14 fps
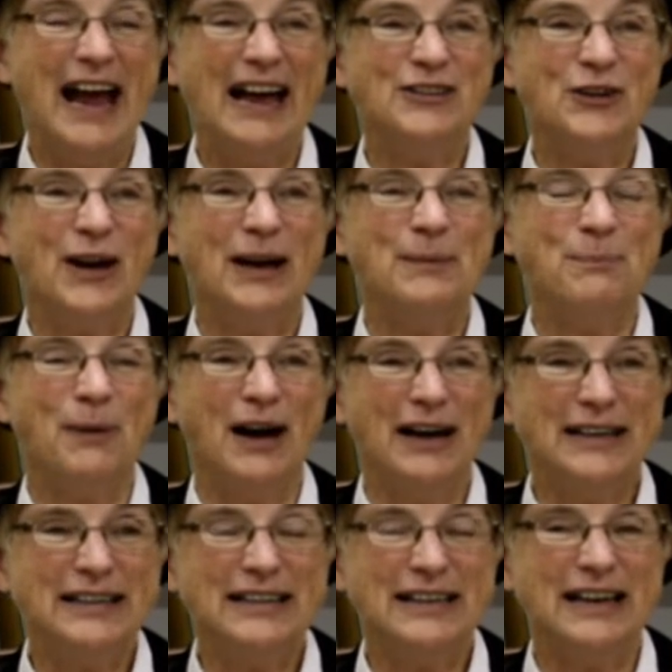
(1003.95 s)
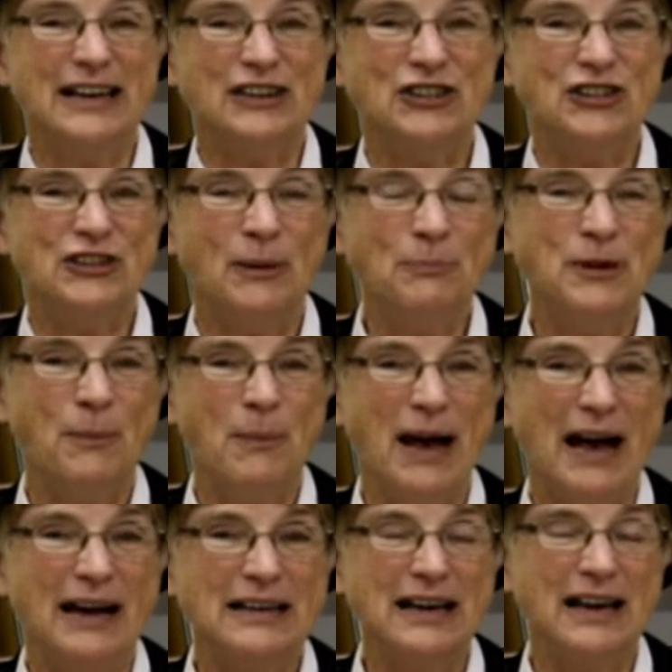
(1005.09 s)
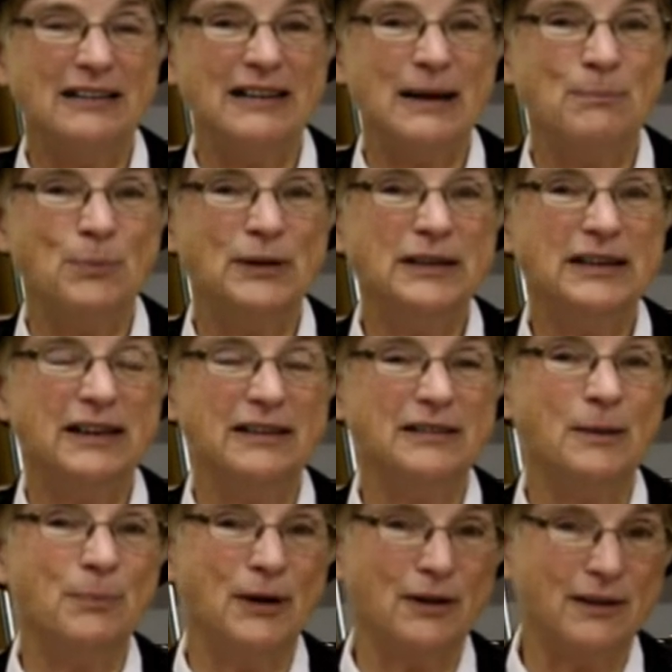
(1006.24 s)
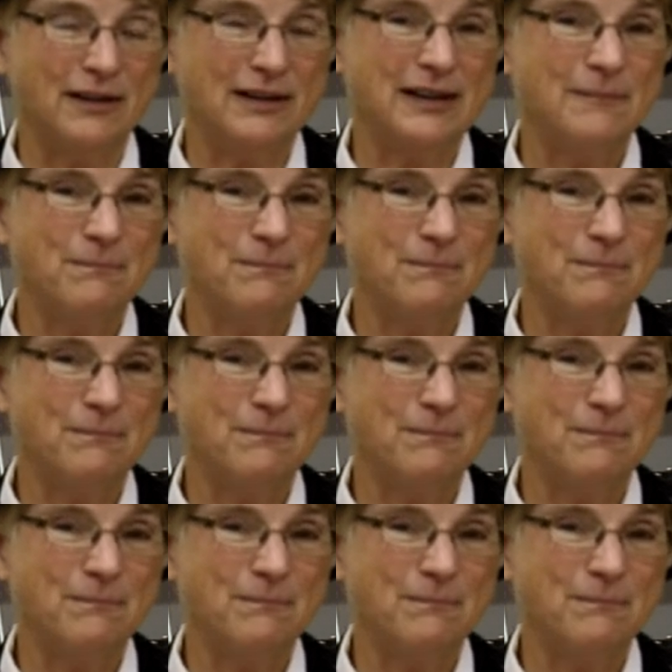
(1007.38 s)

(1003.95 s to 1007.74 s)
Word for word: And so I bought it and I shipped it back and they put it in the park